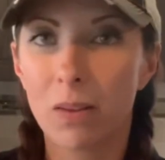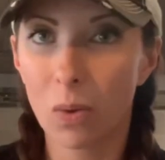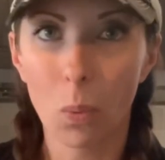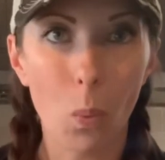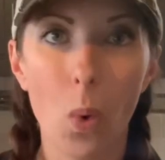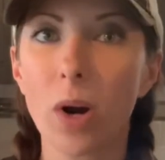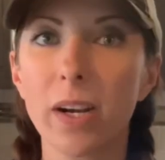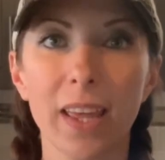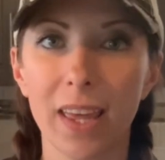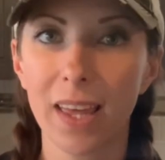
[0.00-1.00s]

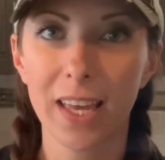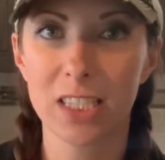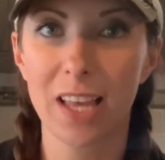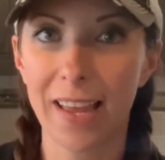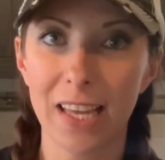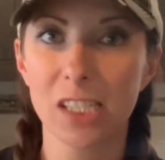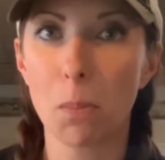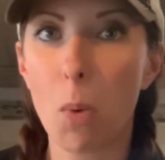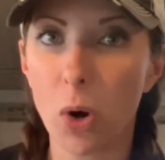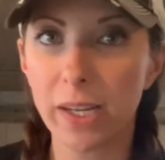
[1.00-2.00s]
warning, it's I guess
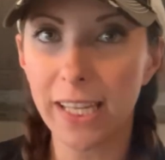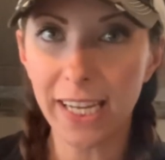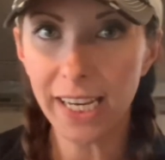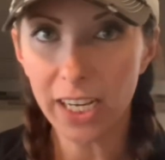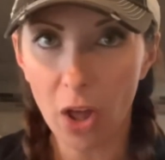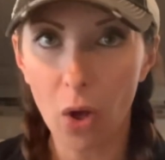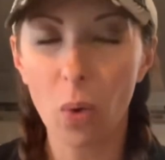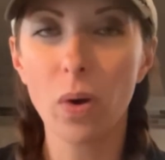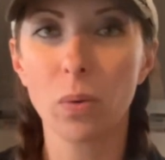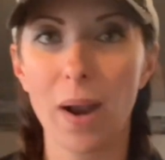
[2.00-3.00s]
more
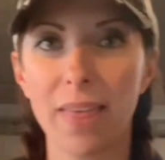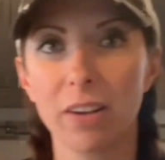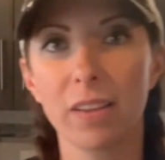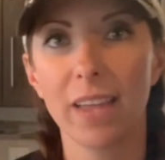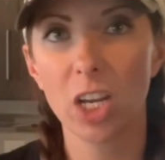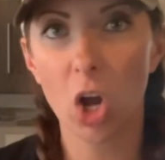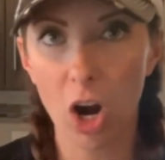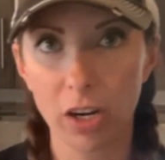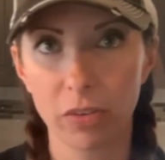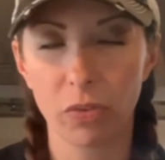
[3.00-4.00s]
keto rather than
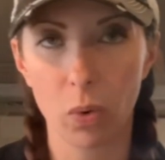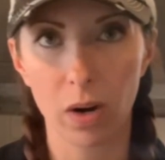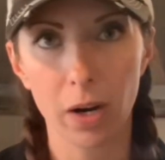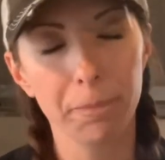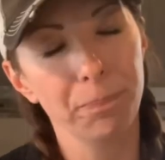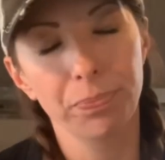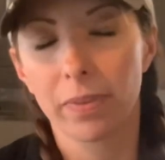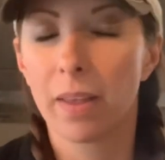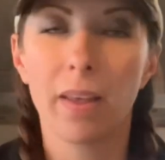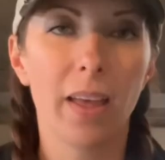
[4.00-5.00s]
carnivore.
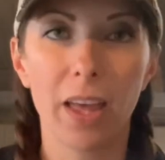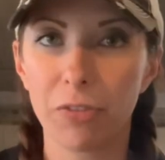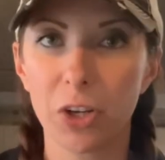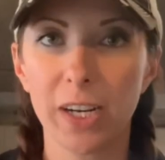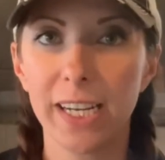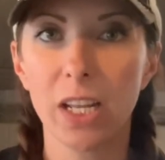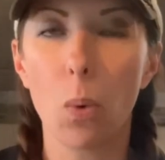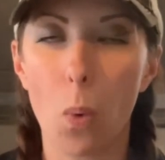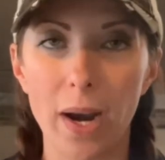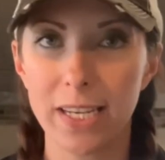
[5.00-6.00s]
If you're
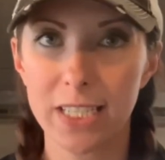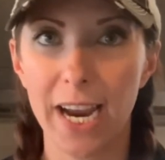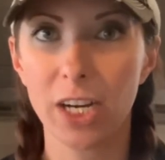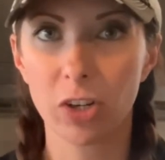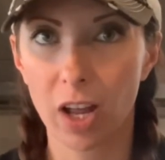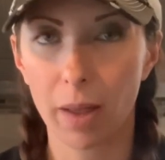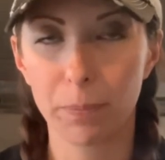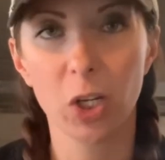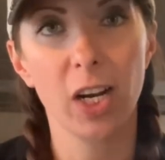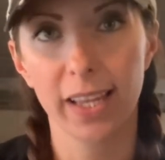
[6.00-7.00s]
eating 1 entire cup,
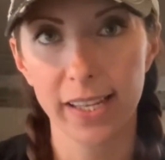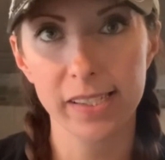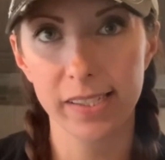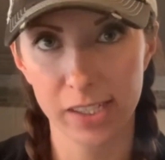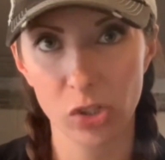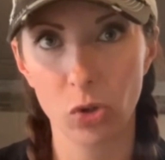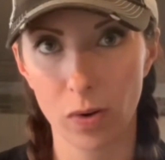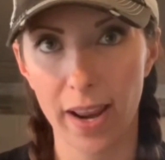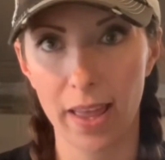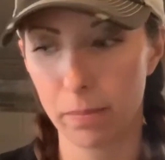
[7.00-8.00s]
you're going to get 6
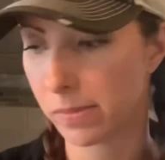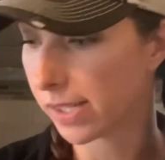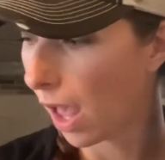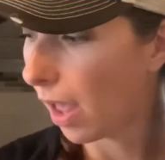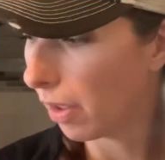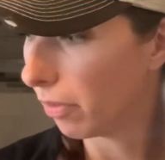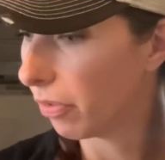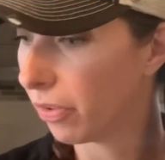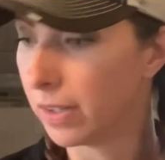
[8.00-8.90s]
grams of